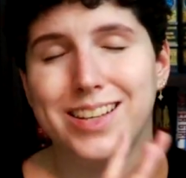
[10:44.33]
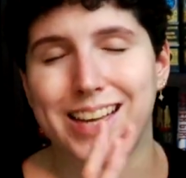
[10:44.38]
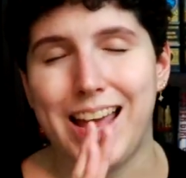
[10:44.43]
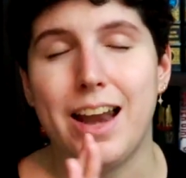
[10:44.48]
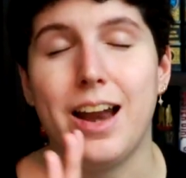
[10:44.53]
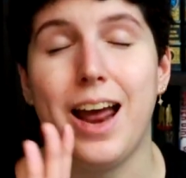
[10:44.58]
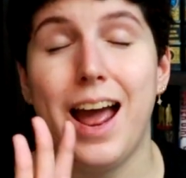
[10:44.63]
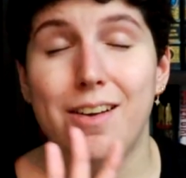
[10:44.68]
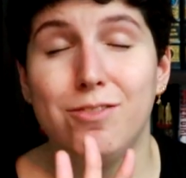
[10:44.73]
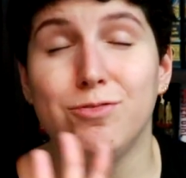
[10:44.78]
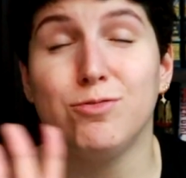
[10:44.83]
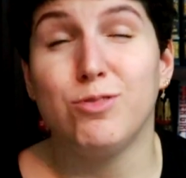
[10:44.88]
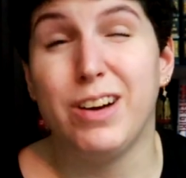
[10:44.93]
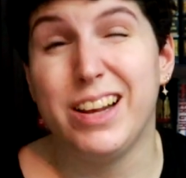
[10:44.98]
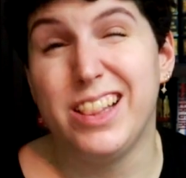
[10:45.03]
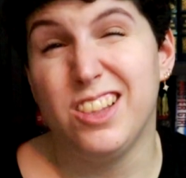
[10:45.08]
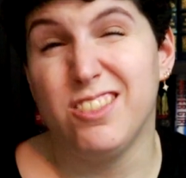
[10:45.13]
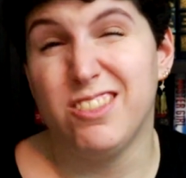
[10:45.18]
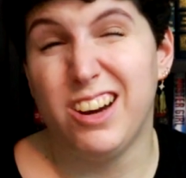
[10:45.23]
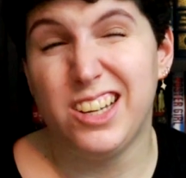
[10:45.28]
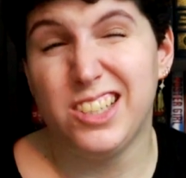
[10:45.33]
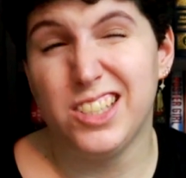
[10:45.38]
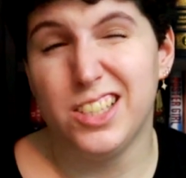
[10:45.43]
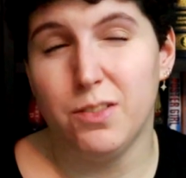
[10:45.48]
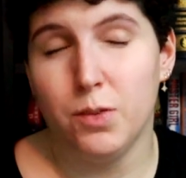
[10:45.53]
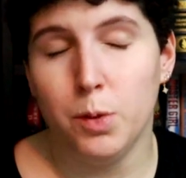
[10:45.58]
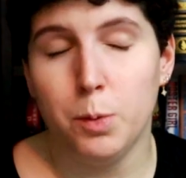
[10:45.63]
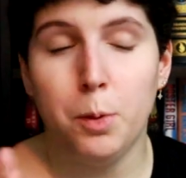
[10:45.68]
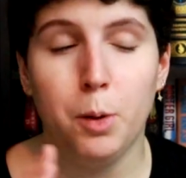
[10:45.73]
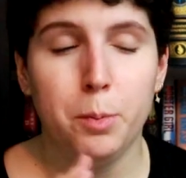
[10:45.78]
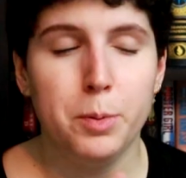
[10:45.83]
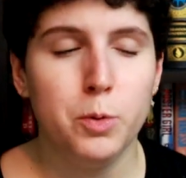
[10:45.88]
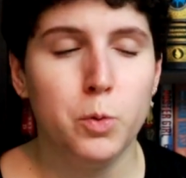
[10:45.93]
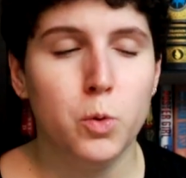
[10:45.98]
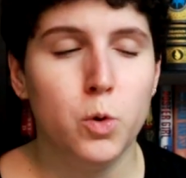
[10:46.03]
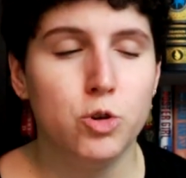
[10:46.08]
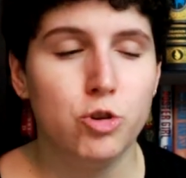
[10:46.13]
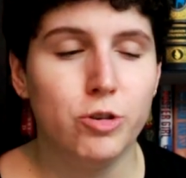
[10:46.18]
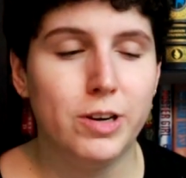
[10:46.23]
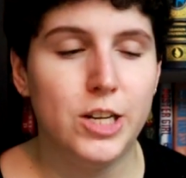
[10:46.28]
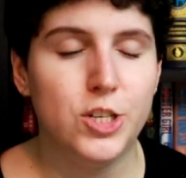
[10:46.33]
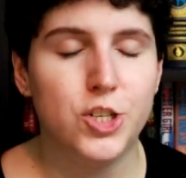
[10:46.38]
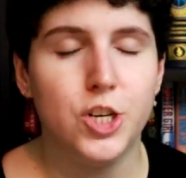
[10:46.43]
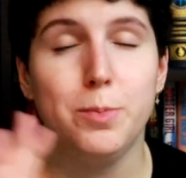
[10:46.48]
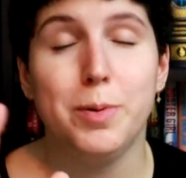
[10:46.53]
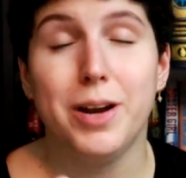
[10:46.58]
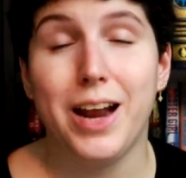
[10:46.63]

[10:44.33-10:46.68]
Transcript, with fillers: Again, I haven't read the rest of the Poppy War trilogy,